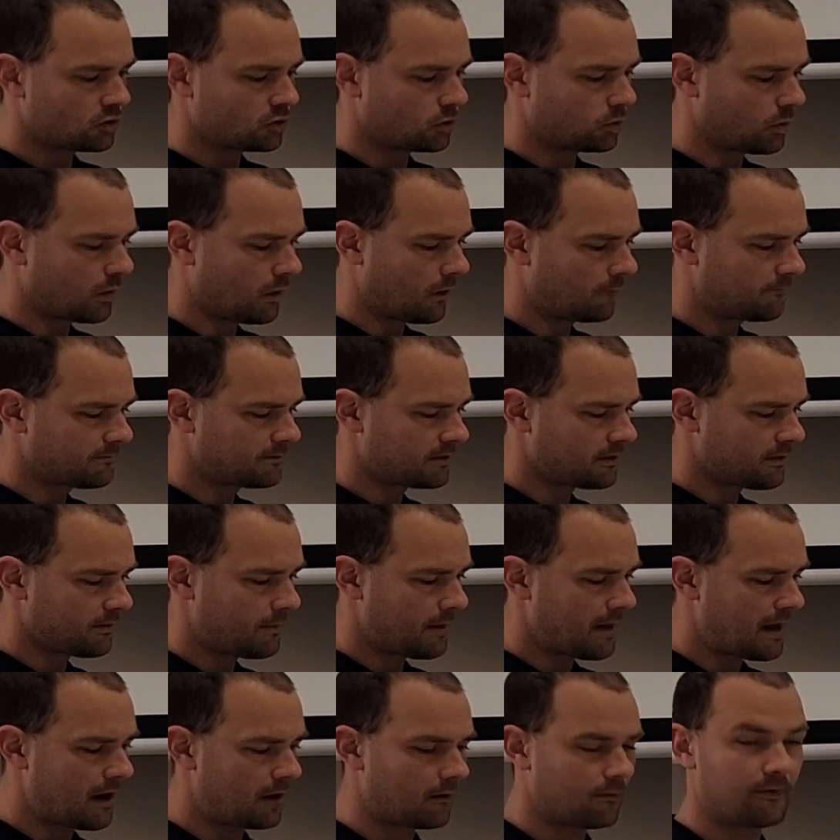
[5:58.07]
12 to the
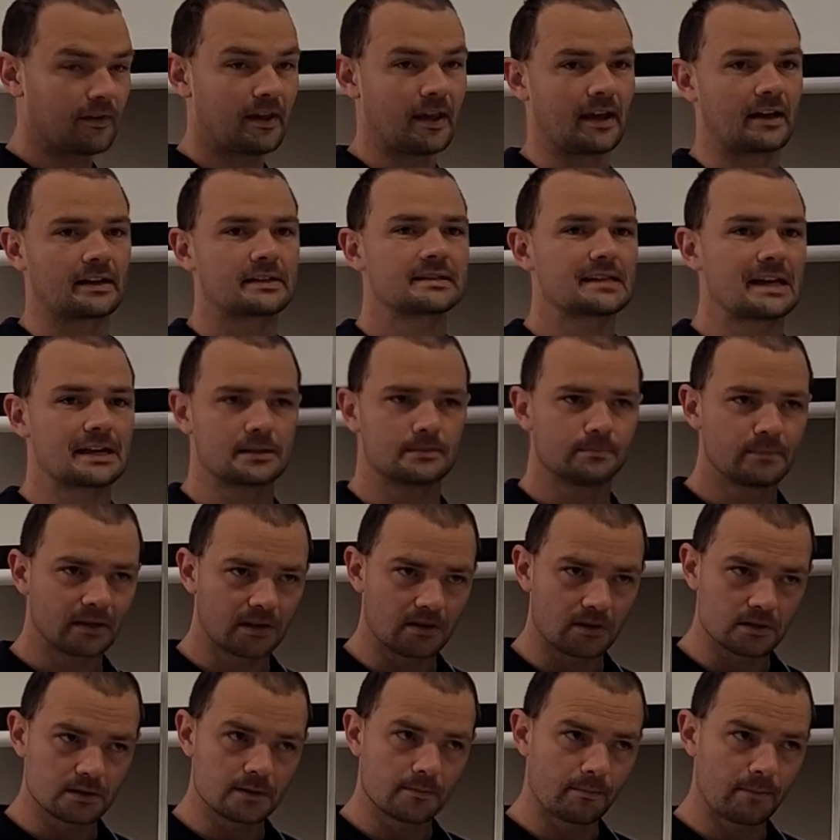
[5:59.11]
power of x. That's
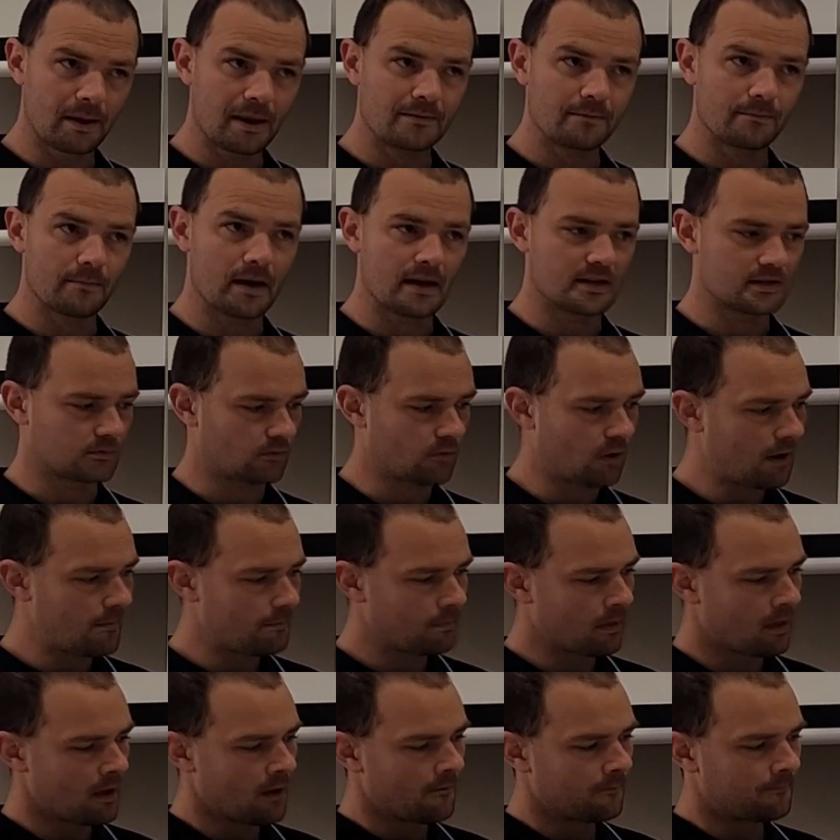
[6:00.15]
because of BEDMAS, right?
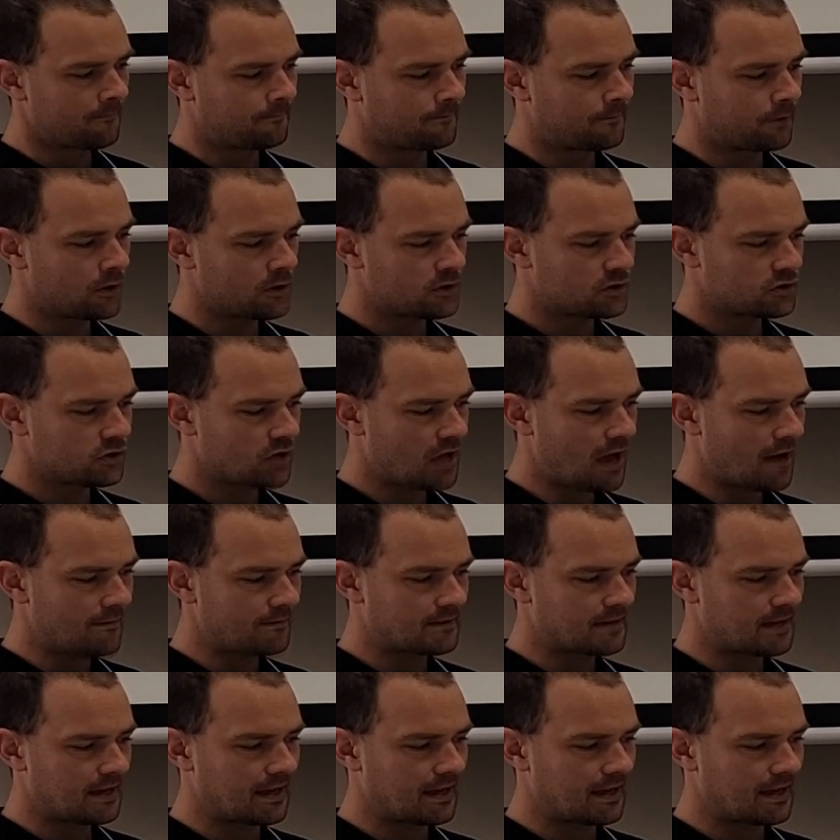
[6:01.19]
First, you have to